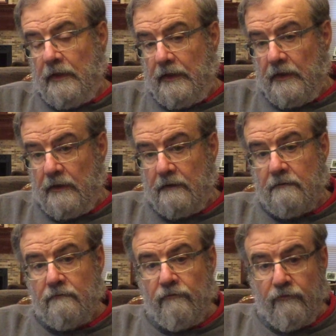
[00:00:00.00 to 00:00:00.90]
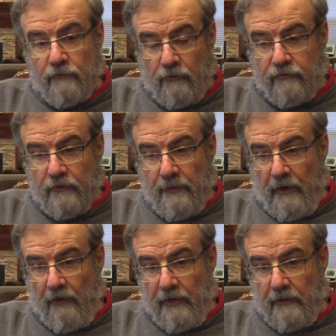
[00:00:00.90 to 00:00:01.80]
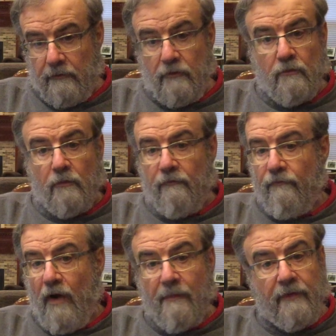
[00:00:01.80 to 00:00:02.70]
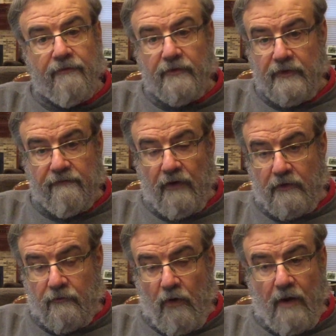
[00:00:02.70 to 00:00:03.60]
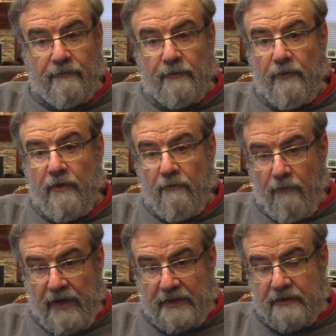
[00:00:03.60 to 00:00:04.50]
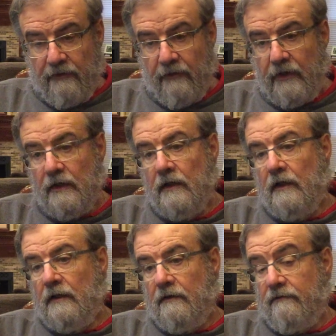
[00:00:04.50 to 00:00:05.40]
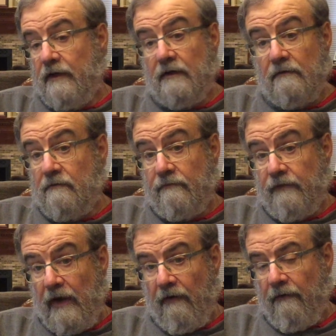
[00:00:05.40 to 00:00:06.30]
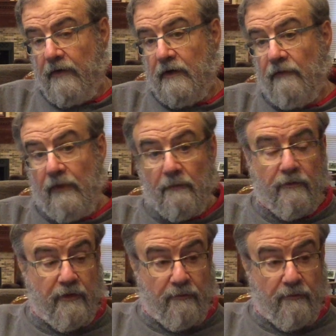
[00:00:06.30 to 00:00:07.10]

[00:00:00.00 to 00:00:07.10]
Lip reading: in Jerusalem area who were probably of the Levite tribes. They were the hereditary descendants of Aaron, and they were the